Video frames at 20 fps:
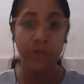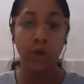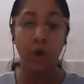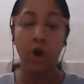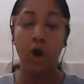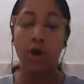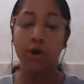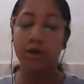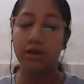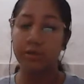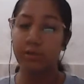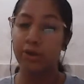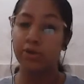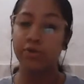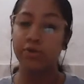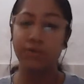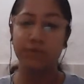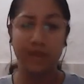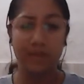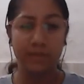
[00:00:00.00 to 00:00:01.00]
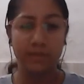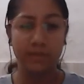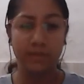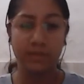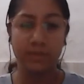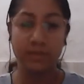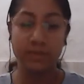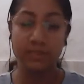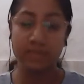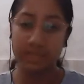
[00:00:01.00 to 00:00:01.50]
or the amount of time
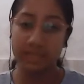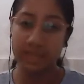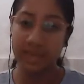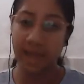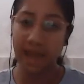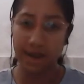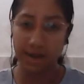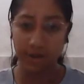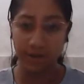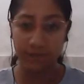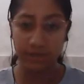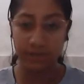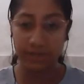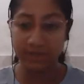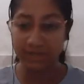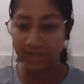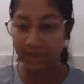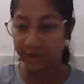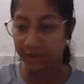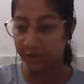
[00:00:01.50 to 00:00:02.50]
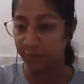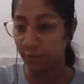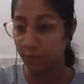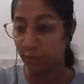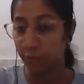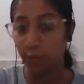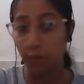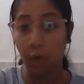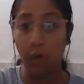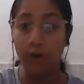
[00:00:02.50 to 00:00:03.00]
is in the hand of the executive
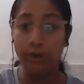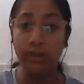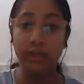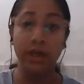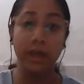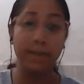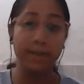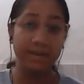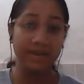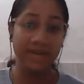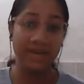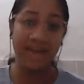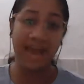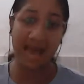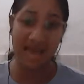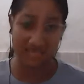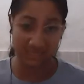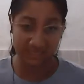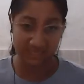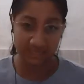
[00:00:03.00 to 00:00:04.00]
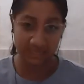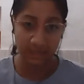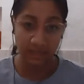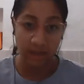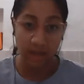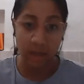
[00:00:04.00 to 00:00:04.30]
board or the committee has.